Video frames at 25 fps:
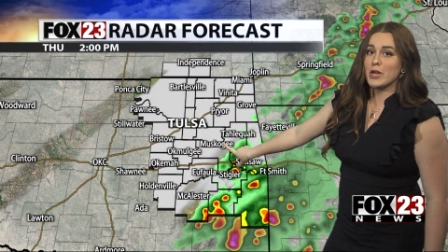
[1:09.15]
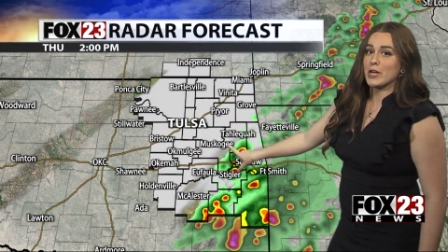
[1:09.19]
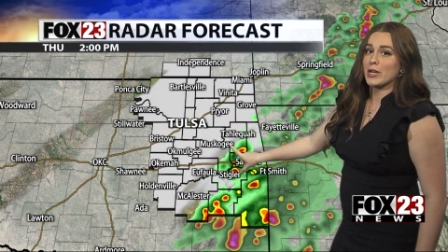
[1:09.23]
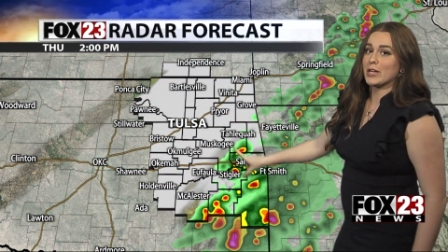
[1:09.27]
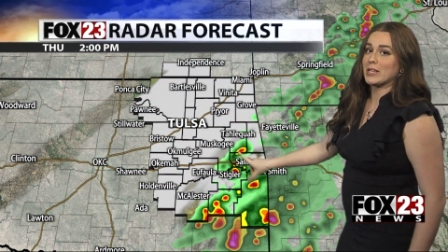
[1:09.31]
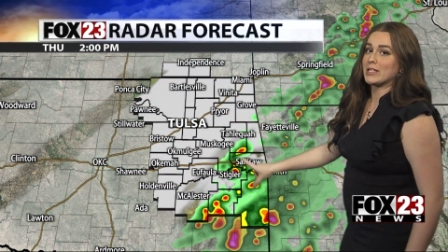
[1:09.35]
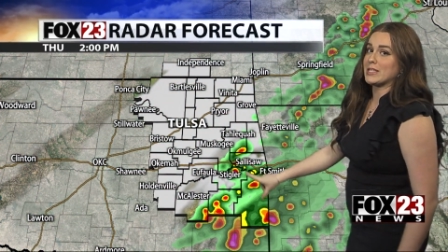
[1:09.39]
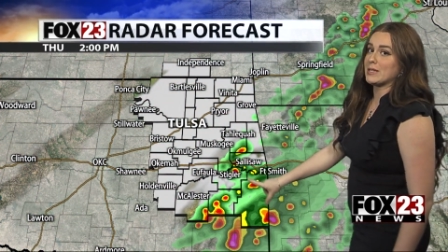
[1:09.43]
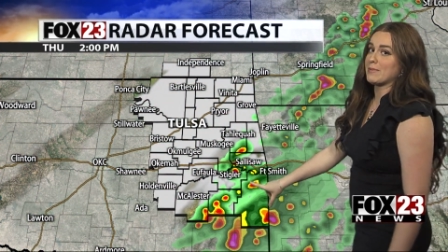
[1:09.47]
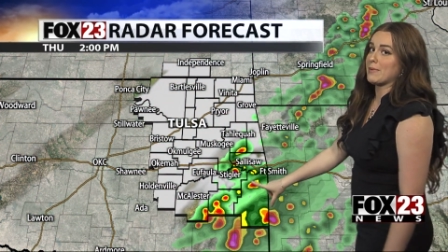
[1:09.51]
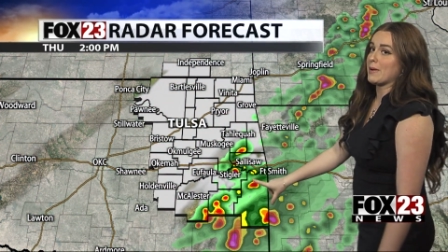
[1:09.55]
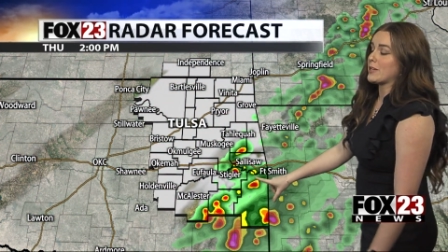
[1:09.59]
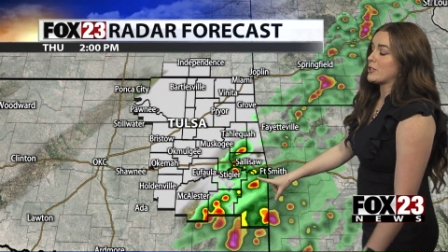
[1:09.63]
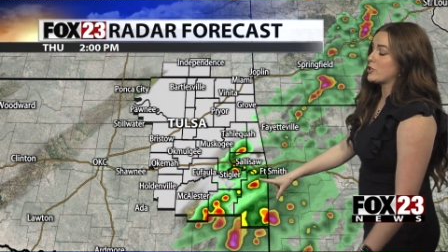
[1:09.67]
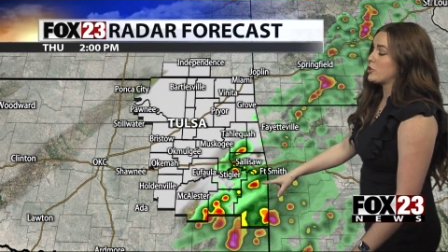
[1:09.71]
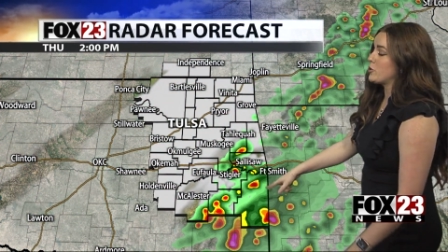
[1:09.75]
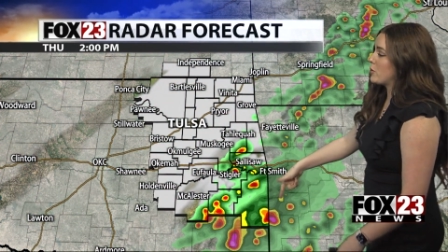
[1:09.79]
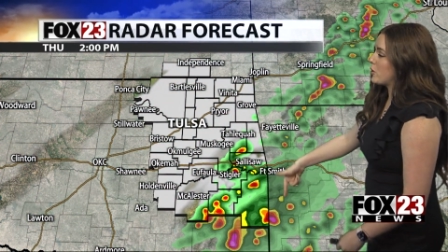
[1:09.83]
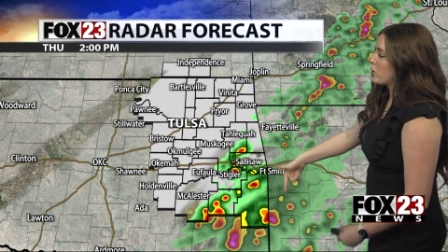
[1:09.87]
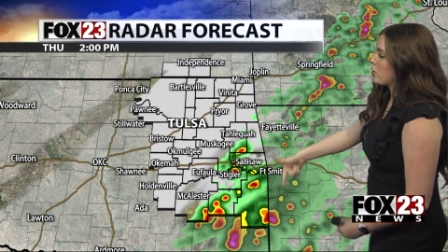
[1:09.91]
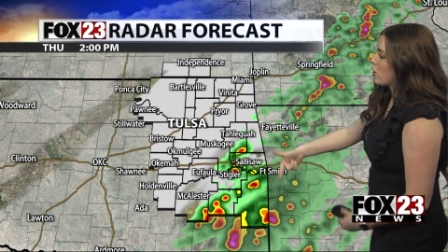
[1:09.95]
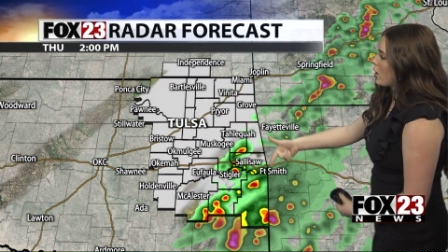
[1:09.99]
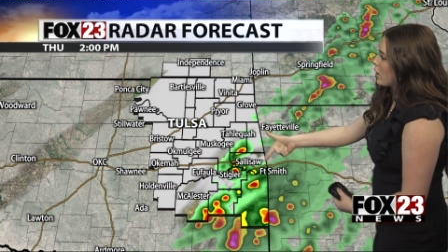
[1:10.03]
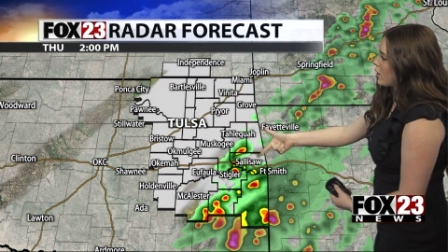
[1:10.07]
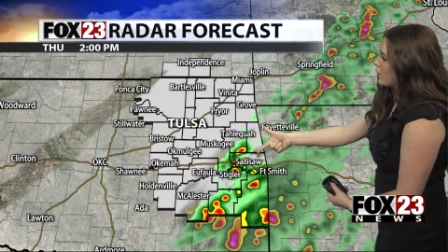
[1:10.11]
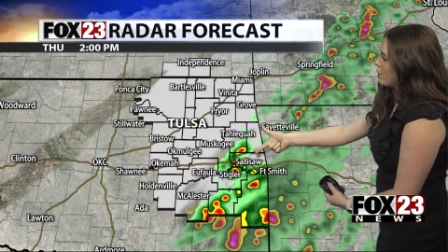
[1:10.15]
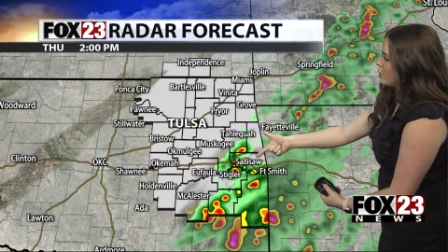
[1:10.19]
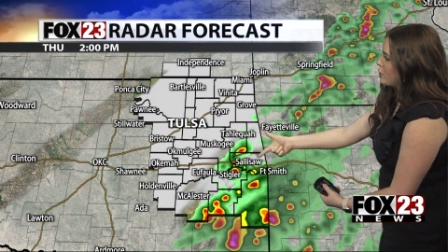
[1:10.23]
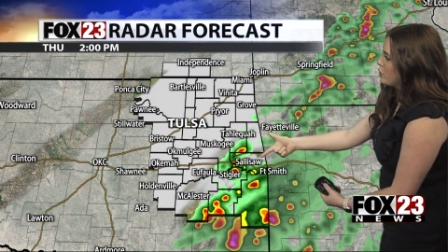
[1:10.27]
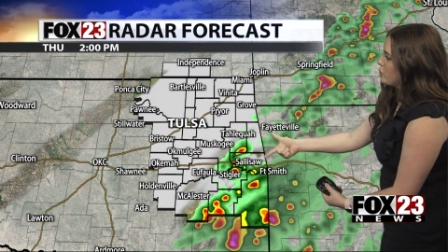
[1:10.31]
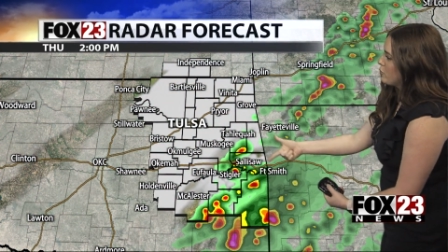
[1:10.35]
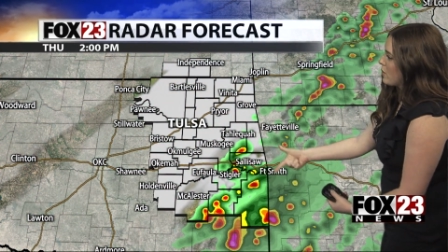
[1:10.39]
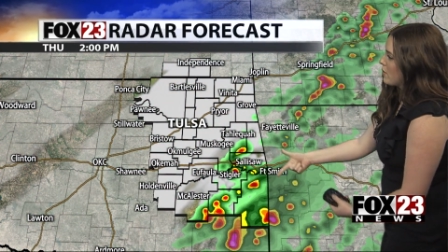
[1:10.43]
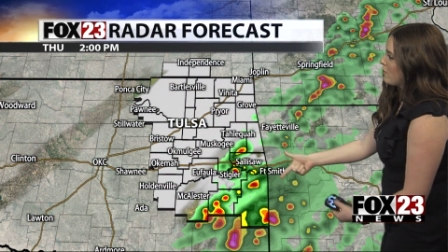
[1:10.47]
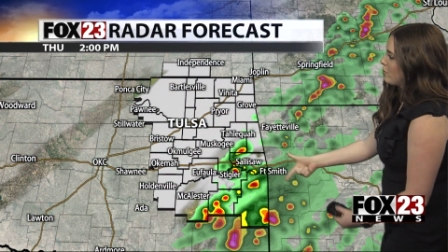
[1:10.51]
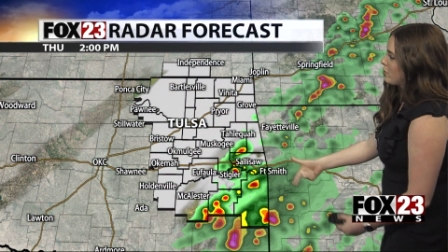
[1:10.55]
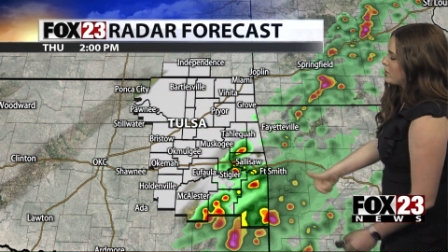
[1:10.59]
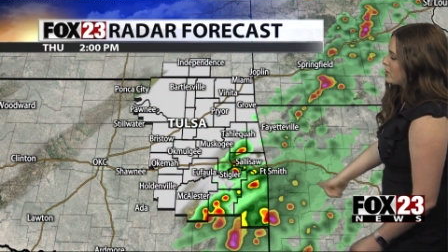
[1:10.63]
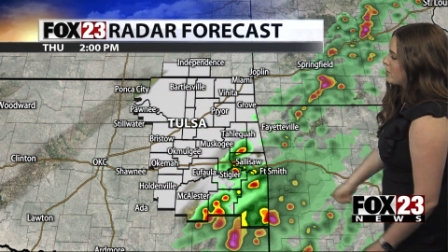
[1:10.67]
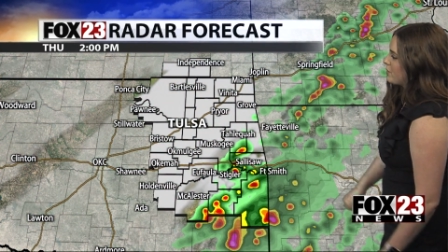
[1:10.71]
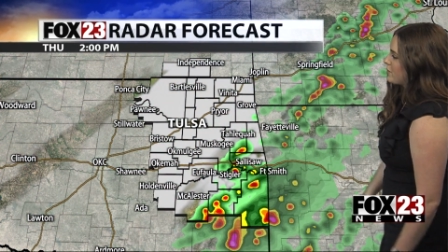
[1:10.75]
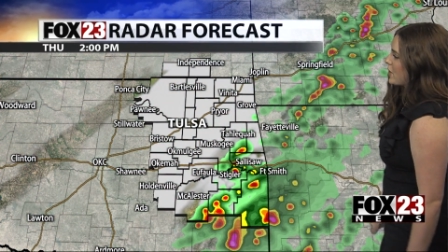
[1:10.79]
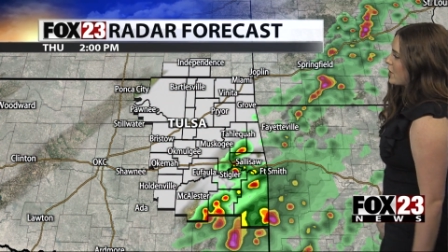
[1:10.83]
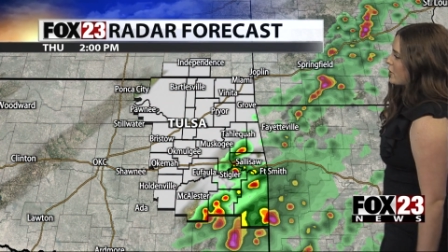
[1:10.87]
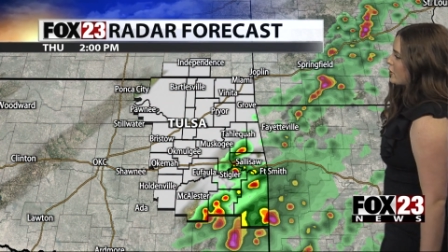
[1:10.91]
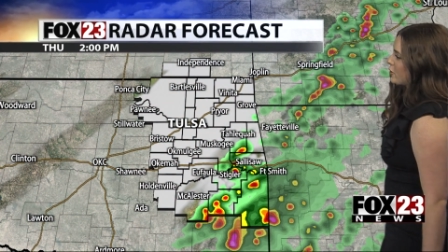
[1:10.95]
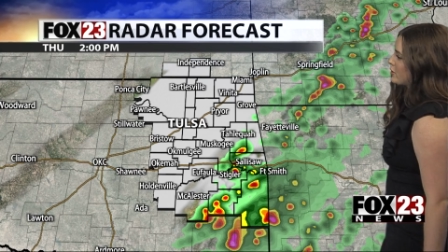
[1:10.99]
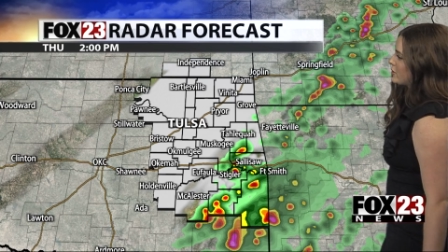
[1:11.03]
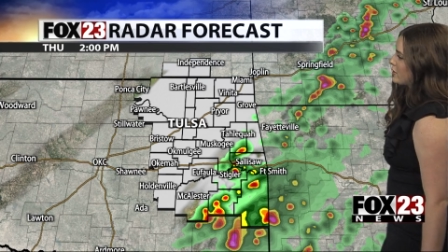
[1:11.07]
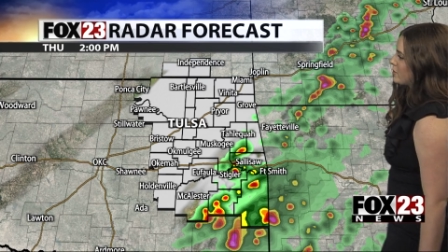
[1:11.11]
You can see by 2 o'clock a few rumbles of
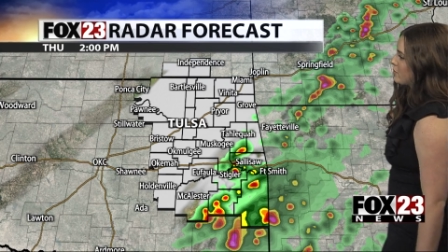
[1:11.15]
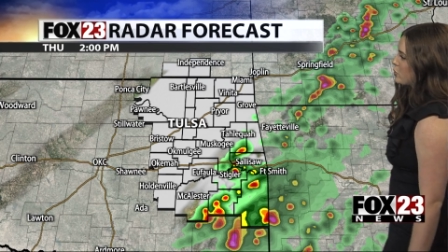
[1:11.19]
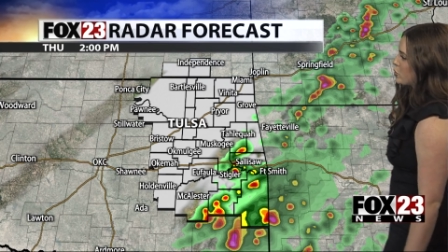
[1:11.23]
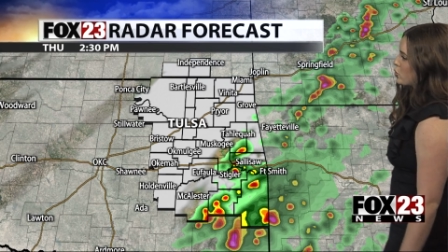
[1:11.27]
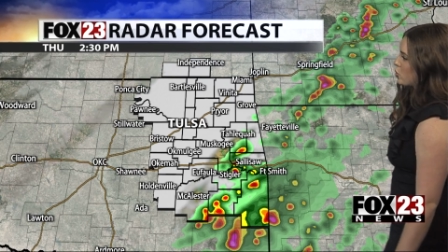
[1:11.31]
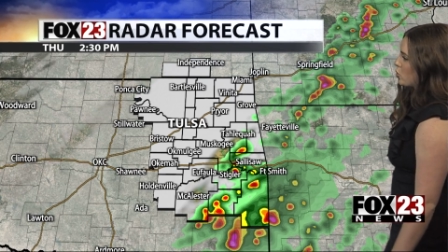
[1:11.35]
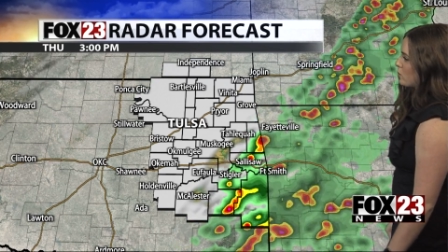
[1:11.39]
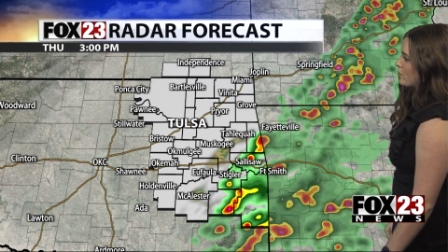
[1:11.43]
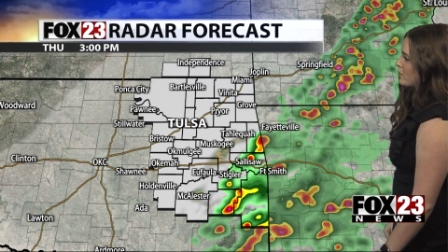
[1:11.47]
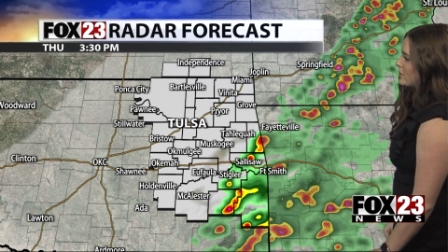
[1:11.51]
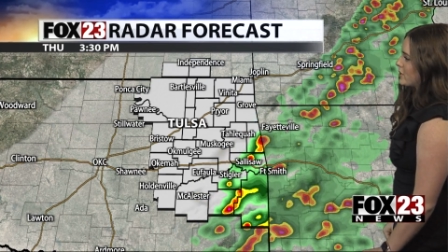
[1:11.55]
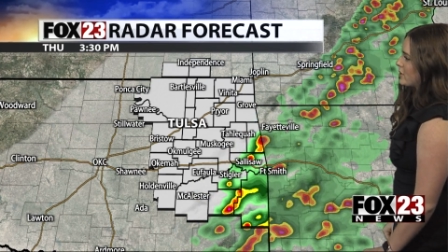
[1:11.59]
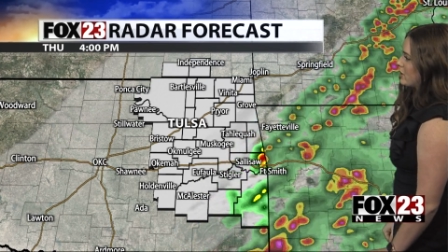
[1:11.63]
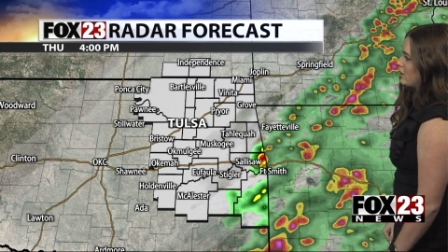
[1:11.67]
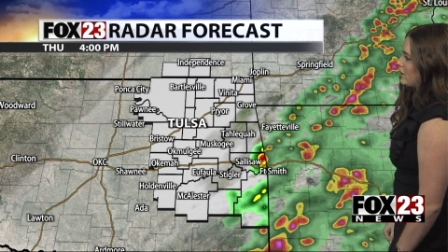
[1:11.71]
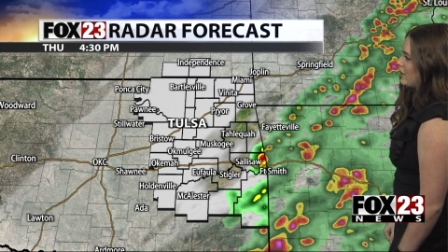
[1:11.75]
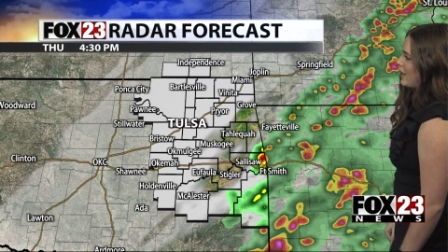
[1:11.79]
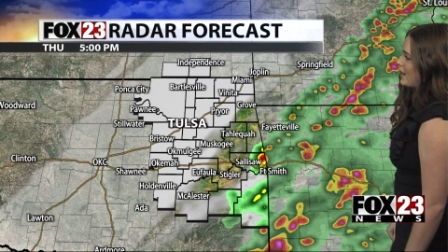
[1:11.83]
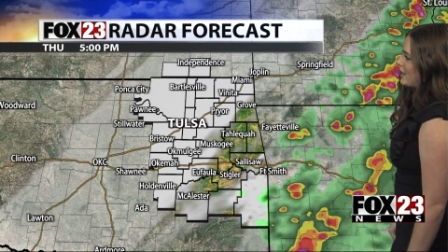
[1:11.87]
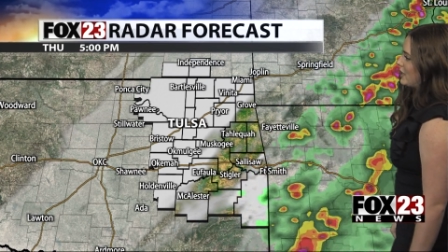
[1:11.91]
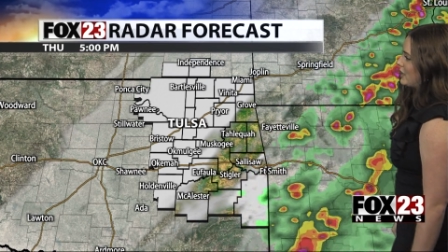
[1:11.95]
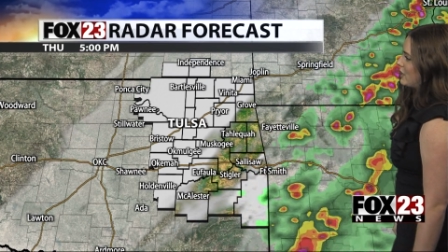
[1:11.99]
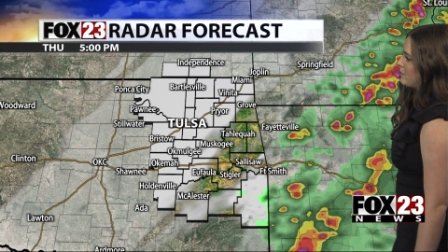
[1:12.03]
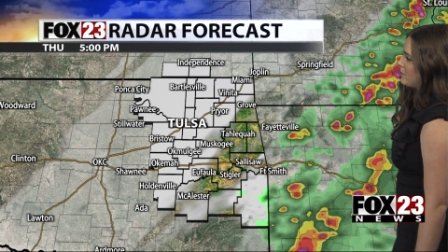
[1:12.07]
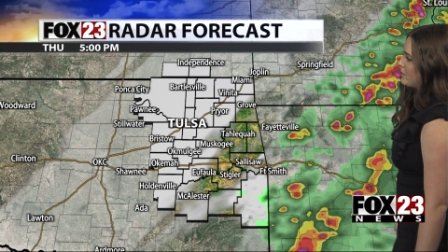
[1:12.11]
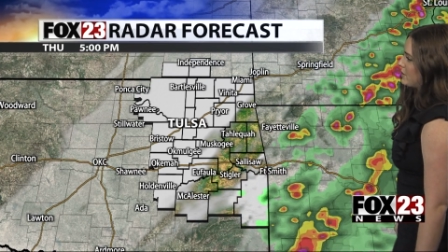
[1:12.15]
thunder and some storms still likely,